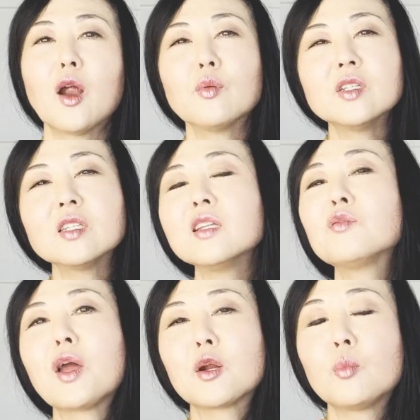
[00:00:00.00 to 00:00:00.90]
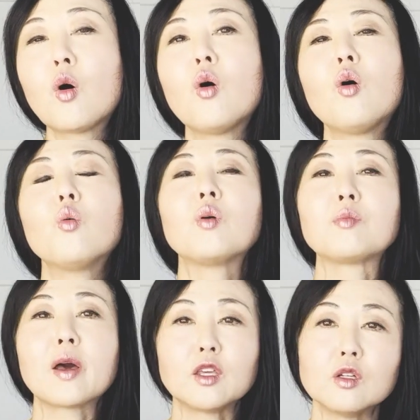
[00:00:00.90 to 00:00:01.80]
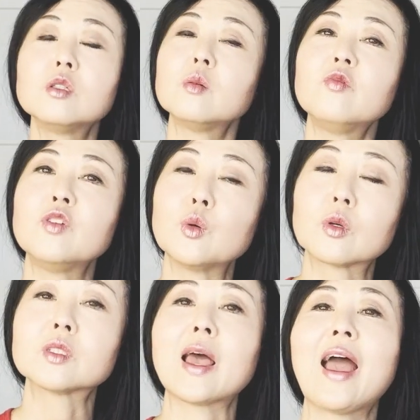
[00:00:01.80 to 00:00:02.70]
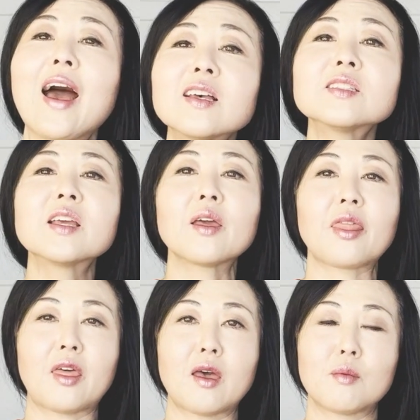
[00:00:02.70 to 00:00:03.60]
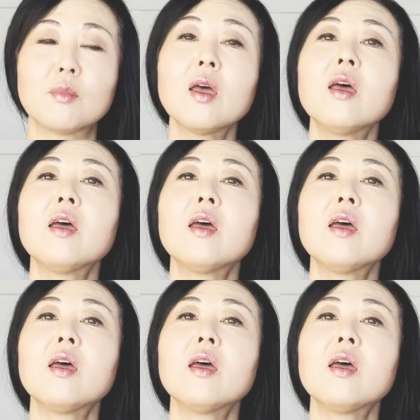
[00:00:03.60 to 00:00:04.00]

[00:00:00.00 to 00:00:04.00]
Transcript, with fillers: I recently ran a poll with my YouTube viewers asking them